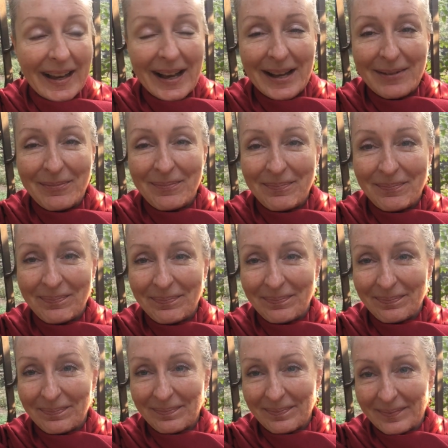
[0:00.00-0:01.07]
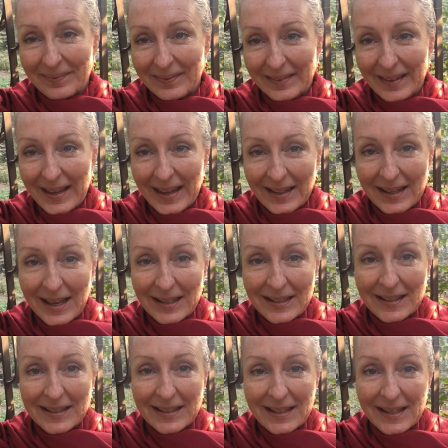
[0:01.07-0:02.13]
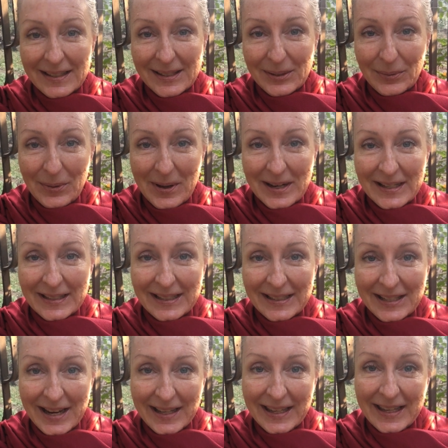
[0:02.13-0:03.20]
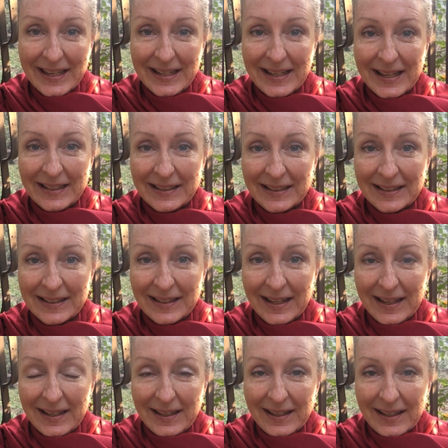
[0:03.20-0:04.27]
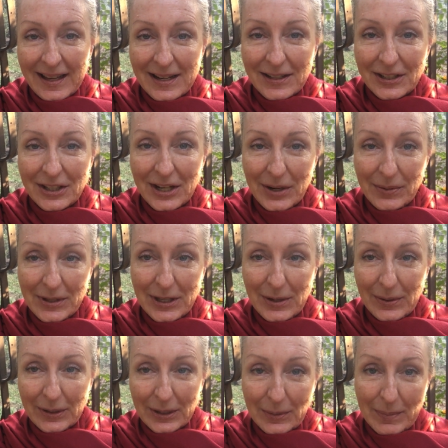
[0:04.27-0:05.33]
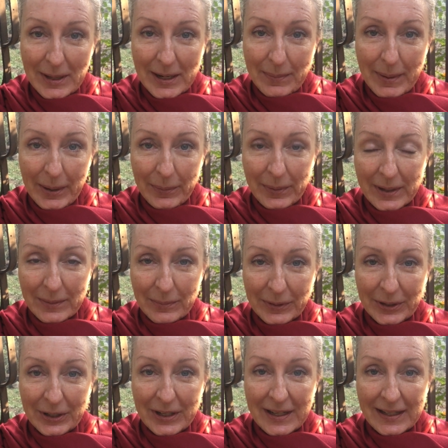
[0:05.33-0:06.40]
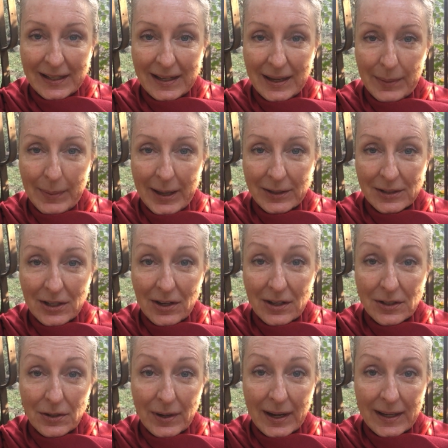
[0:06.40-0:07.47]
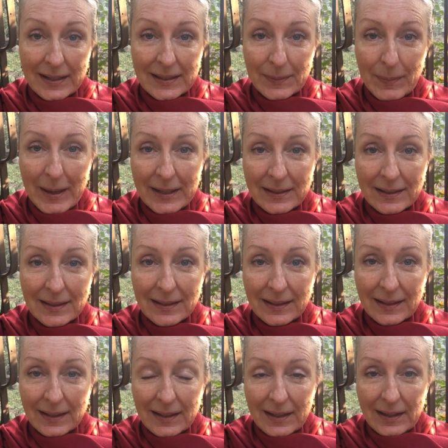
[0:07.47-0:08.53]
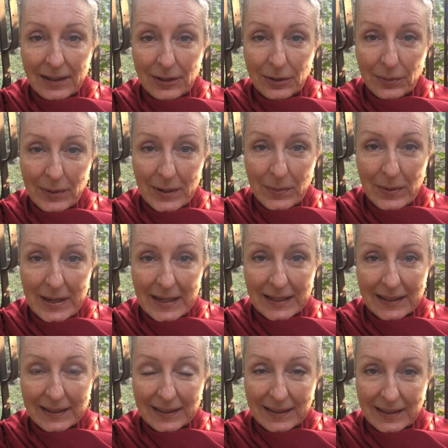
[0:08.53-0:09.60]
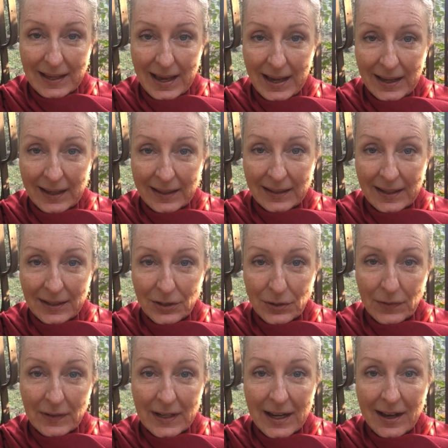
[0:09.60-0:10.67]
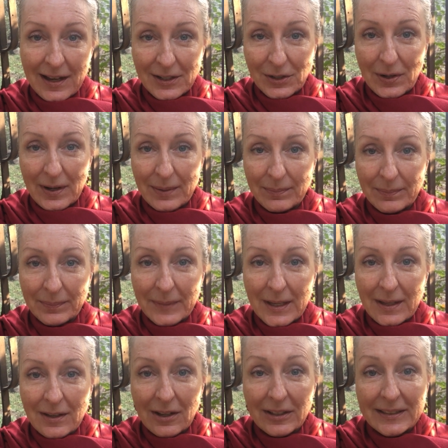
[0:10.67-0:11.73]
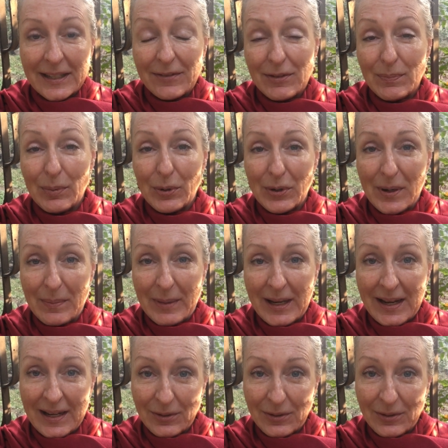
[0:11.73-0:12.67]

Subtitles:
And I just wanted to check in and kind of share with you a little bit about what I'm learning about Tantra. I spent 3 weeks at a Srividi ashram called Devipuram in